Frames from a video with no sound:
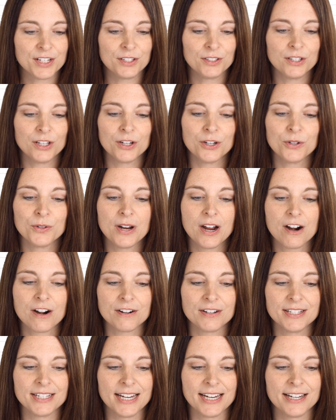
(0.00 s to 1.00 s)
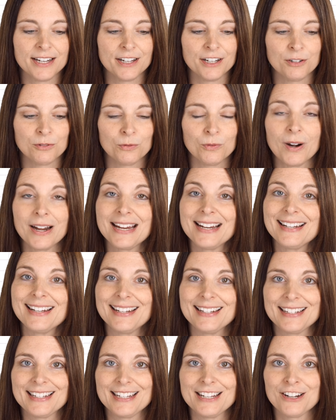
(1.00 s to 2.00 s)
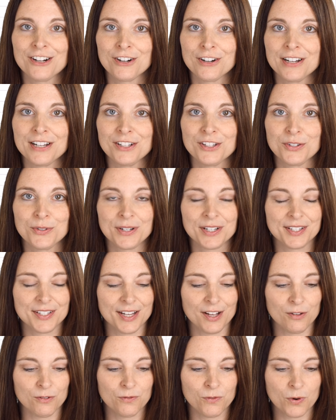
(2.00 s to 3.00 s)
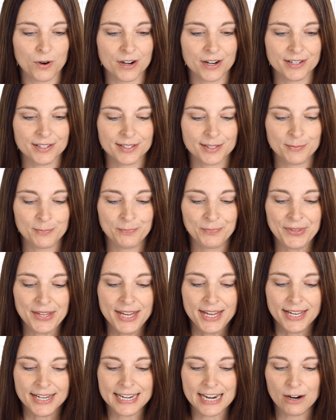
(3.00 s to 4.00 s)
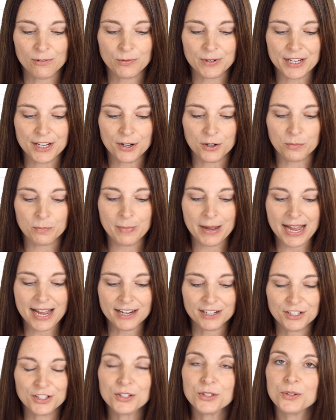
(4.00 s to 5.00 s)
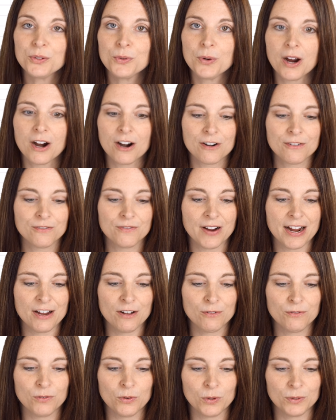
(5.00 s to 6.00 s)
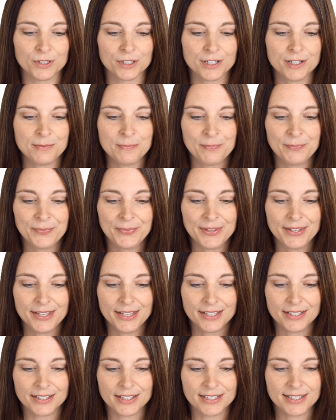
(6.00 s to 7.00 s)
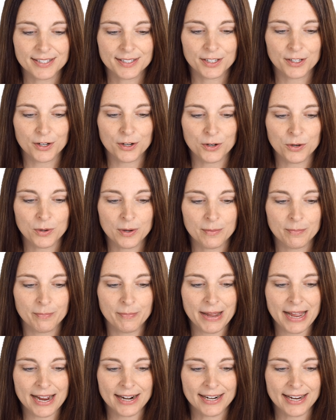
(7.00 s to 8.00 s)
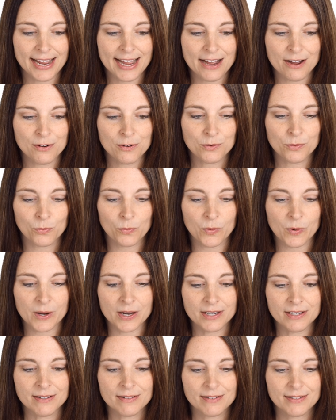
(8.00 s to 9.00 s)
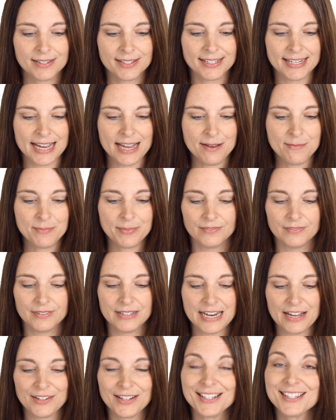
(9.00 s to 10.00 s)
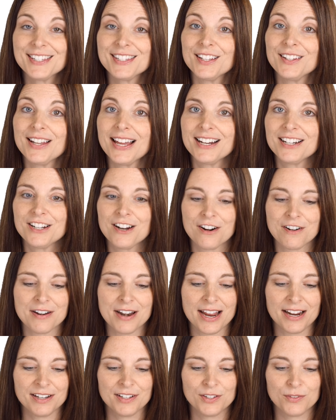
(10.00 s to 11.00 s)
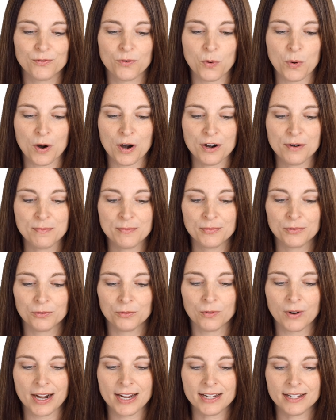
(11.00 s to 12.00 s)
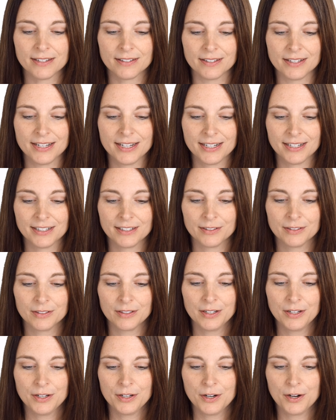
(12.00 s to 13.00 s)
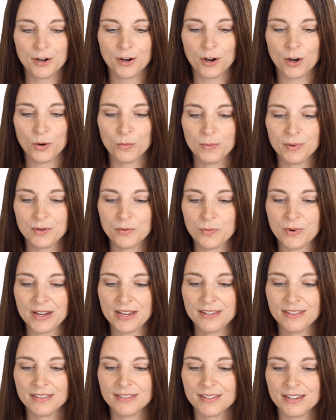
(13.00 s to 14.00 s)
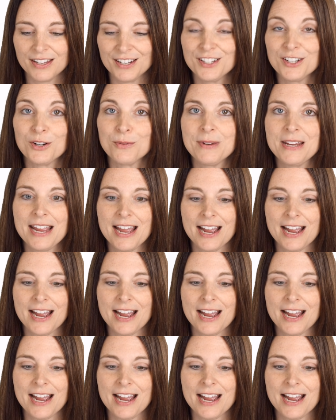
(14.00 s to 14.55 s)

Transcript: to load our data right in here into Excel for us. Now if we go back to our file folder, let's go back out one step. Now let's select our next form, right click, open with Adobe